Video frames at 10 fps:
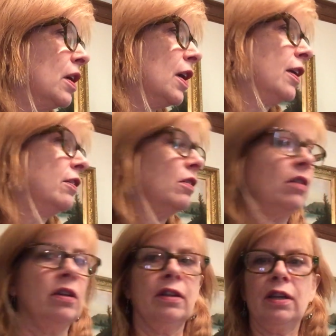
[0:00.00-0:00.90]
And
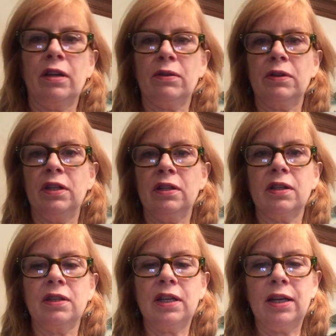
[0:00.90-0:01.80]
on the other end of
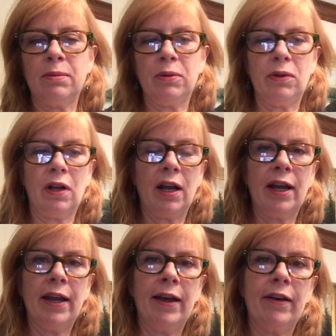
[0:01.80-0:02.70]
the table, I
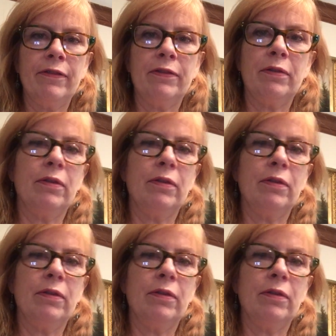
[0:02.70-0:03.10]
have